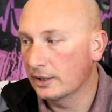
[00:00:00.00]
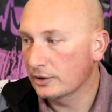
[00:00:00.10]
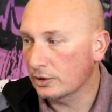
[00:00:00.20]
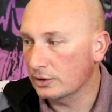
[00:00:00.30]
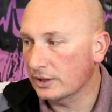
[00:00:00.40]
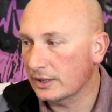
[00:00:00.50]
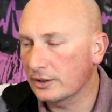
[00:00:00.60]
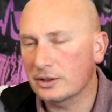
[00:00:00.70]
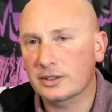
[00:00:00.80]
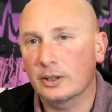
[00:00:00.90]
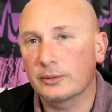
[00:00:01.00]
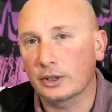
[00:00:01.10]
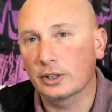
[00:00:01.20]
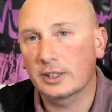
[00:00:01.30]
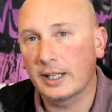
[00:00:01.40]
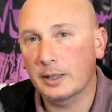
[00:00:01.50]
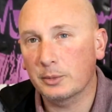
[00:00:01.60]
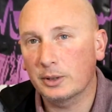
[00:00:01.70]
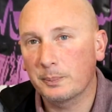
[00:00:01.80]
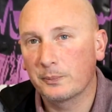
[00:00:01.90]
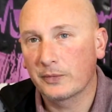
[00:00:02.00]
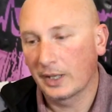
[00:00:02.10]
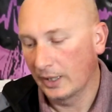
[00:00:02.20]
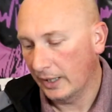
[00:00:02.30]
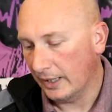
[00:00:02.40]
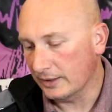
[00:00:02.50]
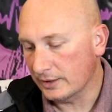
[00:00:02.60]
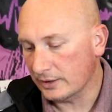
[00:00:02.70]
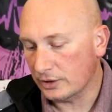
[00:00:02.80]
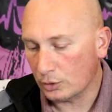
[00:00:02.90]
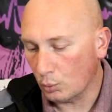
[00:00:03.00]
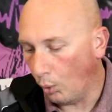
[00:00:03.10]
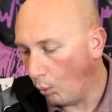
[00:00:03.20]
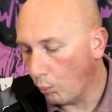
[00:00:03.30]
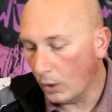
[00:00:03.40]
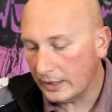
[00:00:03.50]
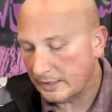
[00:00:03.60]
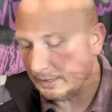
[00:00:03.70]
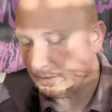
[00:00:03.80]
So just get yourself a good camera. And this is just one of the